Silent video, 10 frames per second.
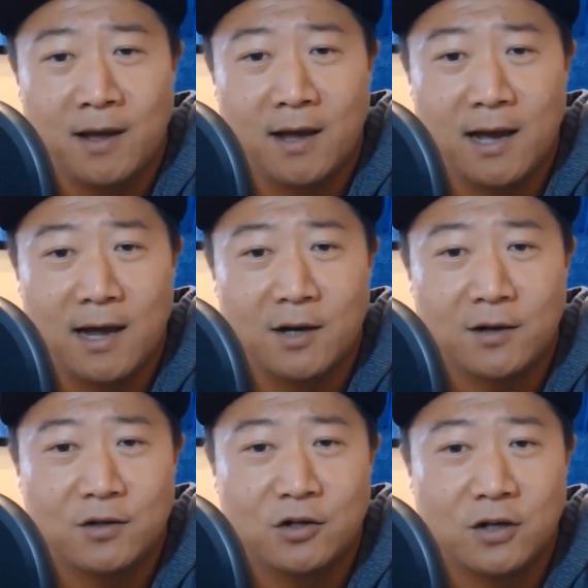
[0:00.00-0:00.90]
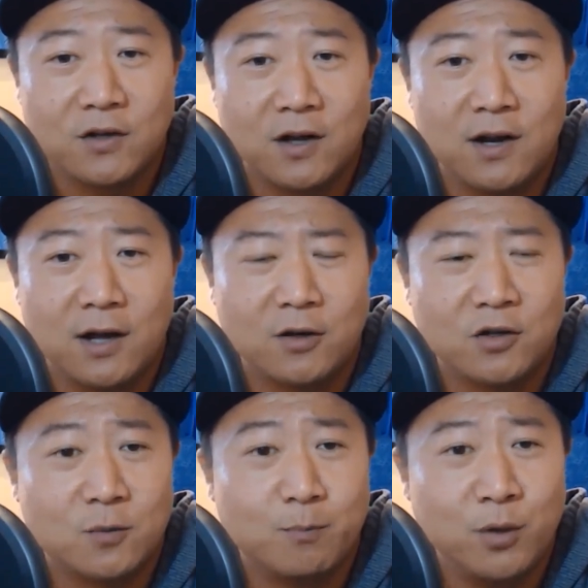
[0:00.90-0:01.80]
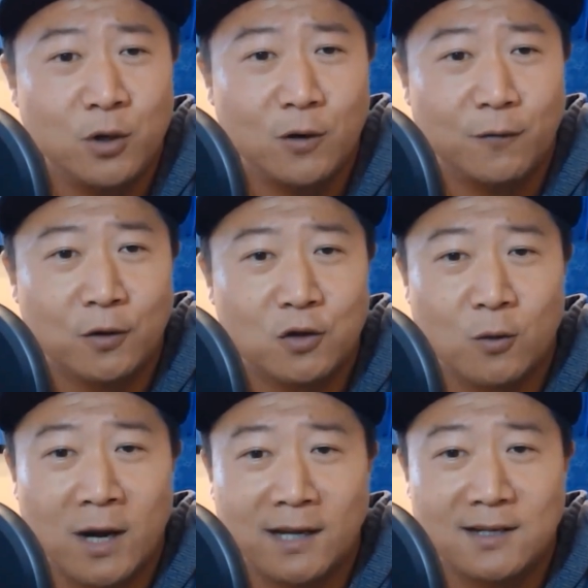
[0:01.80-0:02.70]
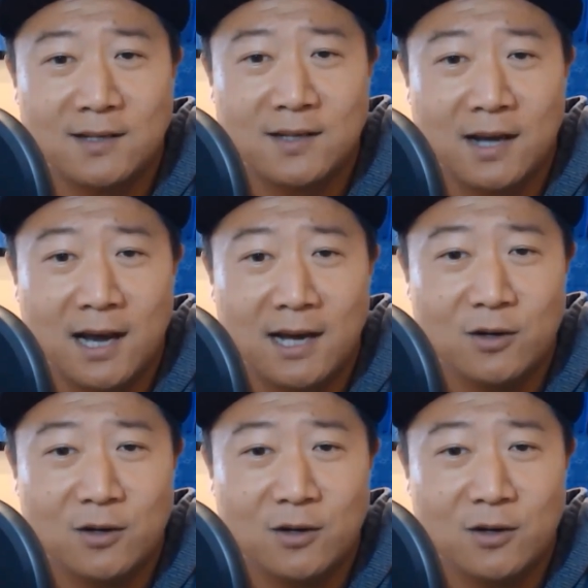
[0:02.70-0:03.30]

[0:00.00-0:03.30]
And just another just beautiful, striking design.